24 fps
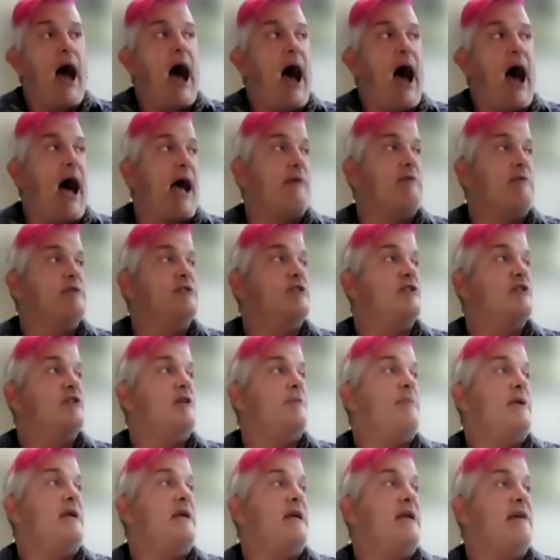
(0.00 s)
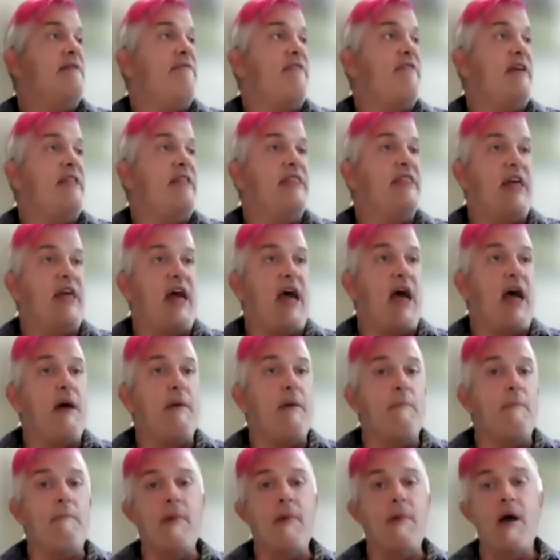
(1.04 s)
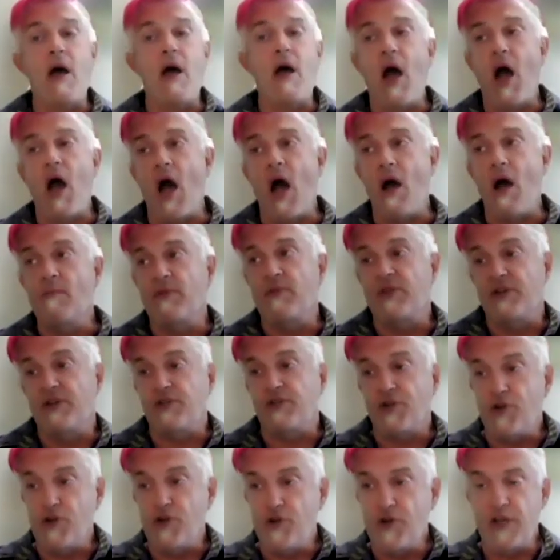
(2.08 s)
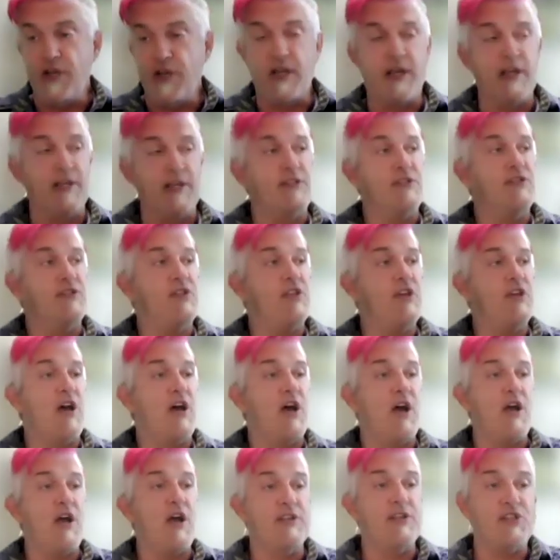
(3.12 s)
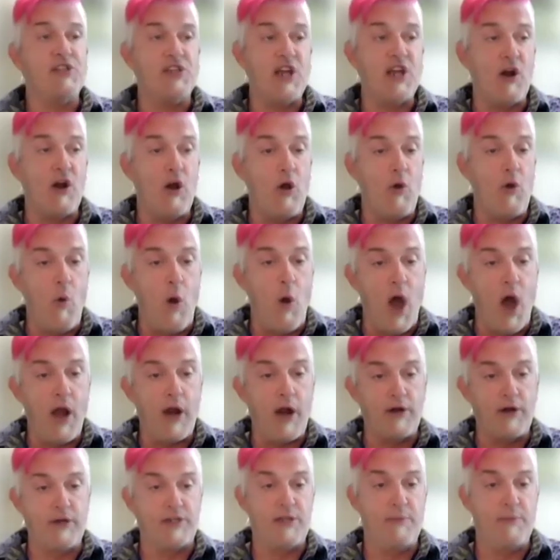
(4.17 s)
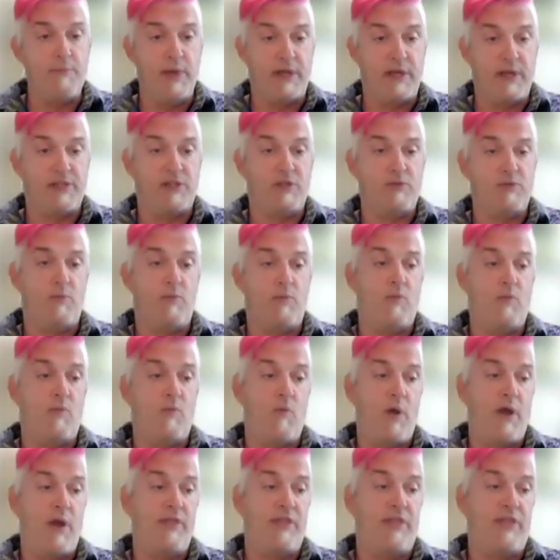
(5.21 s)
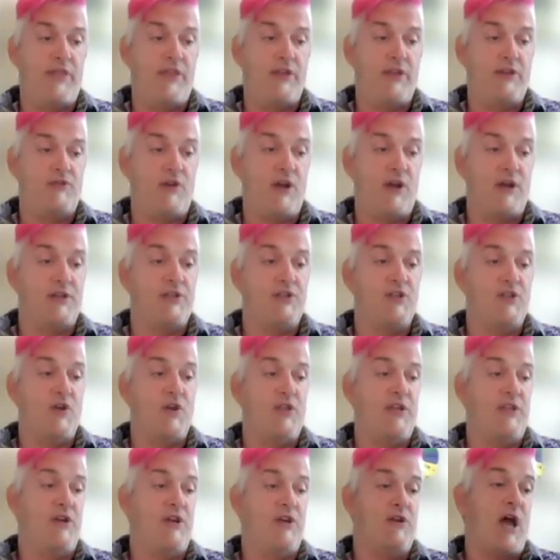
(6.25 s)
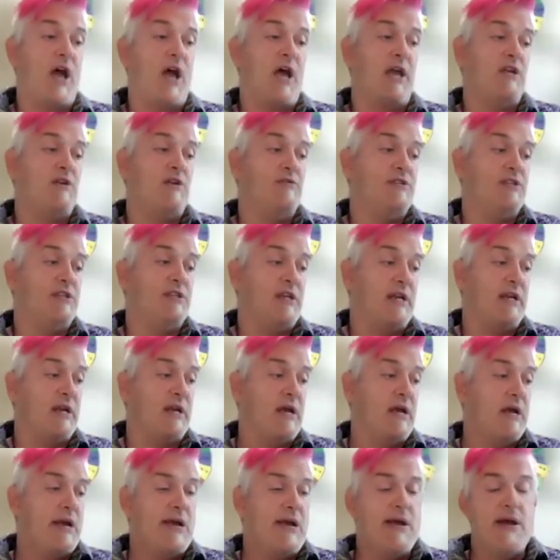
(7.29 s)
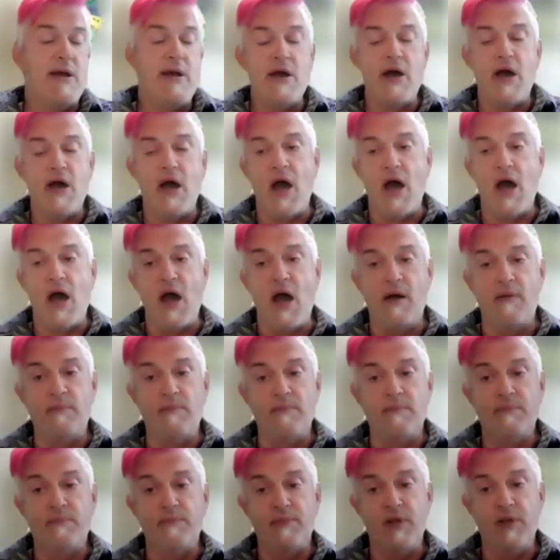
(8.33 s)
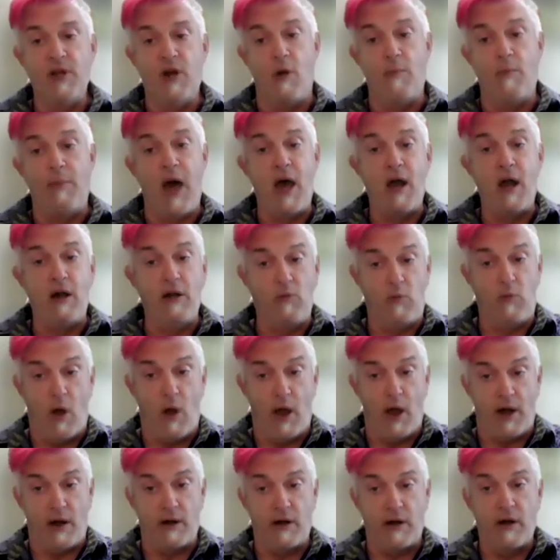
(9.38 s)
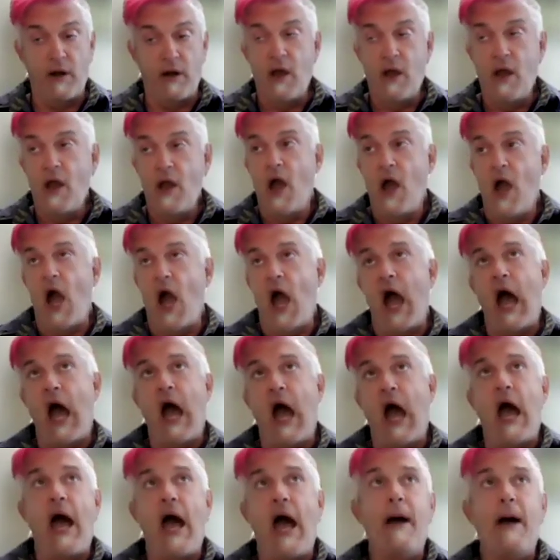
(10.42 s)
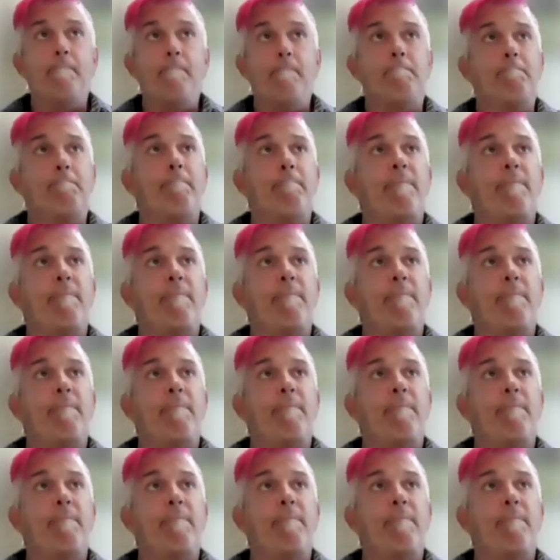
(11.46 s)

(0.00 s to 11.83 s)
I was going to be giving them the tourniquets, the sterile water to mix with the drugs so that they're not using, bottled water.